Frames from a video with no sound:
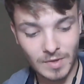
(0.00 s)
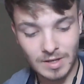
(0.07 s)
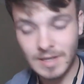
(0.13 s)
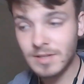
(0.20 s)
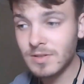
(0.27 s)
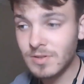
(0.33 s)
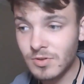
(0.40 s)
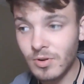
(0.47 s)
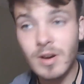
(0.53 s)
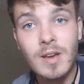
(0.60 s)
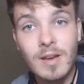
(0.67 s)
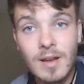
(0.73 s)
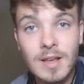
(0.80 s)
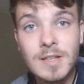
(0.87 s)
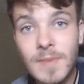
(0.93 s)
let's try
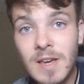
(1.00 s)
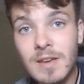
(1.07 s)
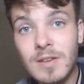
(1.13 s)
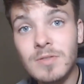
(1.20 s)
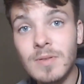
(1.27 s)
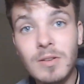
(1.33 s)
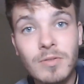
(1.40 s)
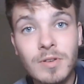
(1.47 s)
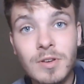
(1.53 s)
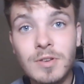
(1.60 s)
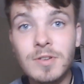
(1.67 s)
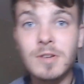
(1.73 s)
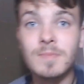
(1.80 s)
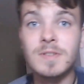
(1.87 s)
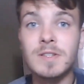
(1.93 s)
it, let's make it into a little
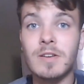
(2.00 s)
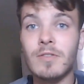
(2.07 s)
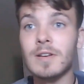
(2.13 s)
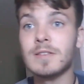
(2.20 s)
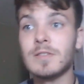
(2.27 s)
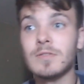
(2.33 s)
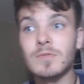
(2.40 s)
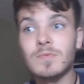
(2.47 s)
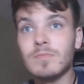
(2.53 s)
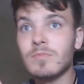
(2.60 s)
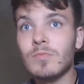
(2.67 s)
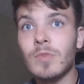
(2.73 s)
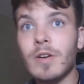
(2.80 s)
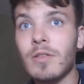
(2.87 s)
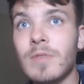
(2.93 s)
YouTube series. It was
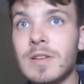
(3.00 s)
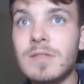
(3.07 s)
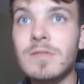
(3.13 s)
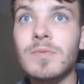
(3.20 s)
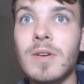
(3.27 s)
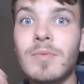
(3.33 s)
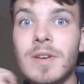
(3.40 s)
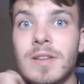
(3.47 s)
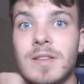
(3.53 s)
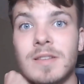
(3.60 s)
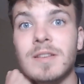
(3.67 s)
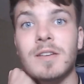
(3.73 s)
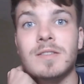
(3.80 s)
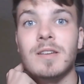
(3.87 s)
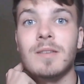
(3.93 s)
one of the reasons why I wanted to
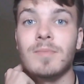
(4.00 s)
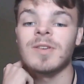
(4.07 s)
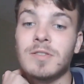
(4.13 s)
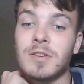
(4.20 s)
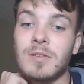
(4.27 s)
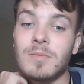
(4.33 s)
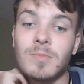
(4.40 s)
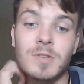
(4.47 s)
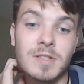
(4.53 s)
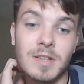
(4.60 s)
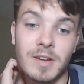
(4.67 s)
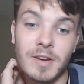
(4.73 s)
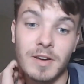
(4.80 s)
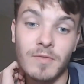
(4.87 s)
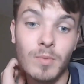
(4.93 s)
start up YouTube, was
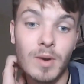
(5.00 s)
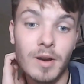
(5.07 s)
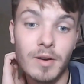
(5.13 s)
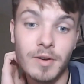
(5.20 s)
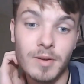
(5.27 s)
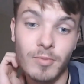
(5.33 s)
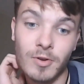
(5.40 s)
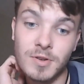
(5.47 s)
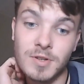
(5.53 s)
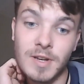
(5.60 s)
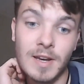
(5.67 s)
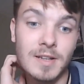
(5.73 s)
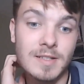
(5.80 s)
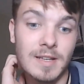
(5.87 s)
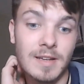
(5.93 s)
to kind of work on a
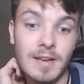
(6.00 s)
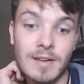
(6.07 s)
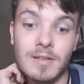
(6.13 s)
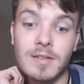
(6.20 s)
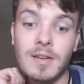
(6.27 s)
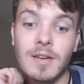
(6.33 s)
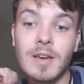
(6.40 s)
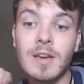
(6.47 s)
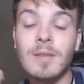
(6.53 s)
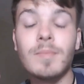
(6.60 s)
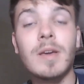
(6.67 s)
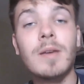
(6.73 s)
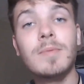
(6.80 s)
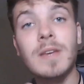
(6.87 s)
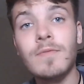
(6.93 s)
project and
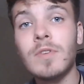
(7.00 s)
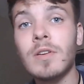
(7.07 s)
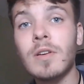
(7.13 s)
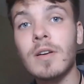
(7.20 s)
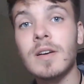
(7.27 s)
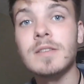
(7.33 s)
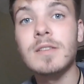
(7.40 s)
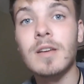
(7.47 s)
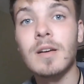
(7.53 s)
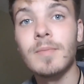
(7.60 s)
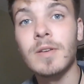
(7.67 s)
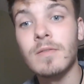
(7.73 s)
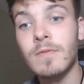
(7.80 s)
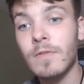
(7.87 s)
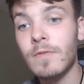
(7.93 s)
be able to have you guys come
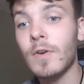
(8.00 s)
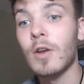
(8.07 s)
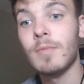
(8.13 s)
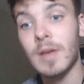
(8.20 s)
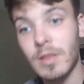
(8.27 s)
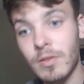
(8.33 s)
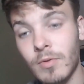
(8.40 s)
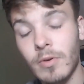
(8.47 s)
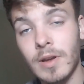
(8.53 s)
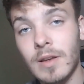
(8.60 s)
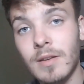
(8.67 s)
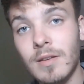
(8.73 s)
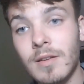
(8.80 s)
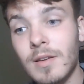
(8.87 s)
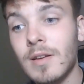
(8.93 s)
and follow me through
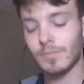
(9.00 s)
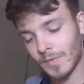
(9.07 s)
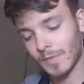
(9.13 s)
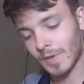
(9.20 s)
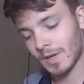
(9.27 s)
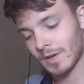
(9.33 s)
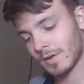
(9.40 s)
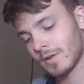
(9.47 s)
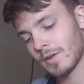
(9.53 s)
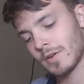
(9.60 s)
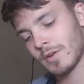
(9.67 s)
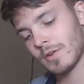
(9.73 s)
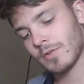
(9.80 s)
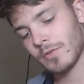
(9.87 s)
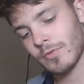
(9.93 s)
it.
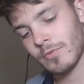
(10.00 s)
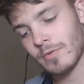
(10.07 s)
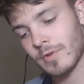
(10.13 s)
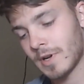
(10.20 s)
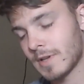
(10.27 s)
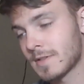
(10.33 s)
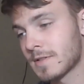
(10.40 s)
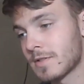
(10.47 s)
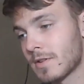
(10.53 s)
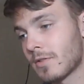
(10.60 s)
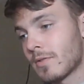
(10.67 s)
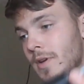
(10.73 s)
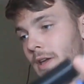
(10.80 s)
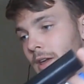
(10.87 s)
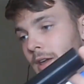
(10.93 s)
Alright,
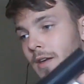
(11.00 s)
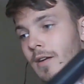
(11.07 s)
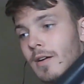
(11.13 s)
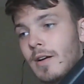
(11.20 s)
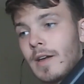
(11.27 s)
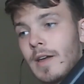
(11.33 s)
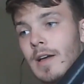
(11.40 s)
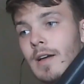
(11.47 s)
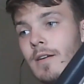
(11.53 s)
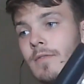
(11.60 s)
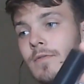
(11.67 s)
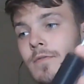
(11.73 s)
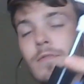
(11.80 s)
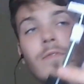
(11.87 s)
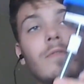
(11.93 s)
so here I
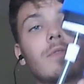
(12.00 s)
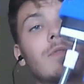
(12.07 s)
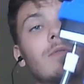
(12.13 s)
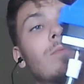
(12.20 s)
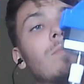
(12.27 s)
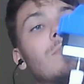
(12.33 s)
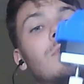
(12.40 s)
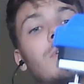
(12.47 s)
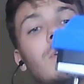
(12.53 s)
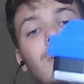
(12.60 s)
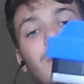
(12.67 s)
have what